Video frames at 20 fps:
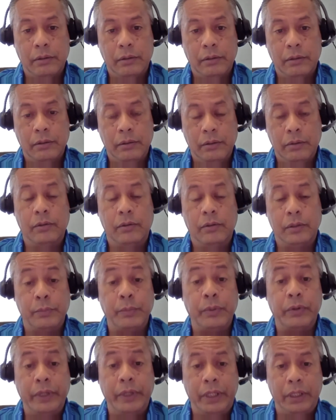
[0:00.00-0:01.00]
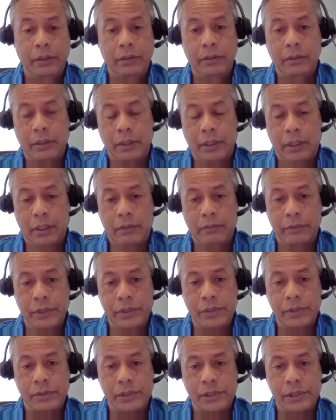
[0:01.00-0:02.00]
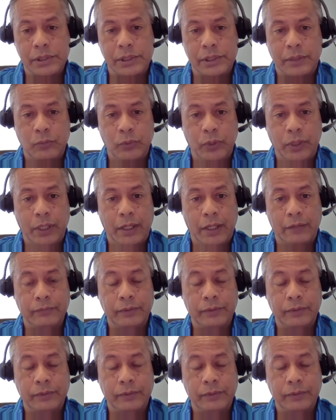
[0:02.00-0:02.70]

you know the marine resources that we have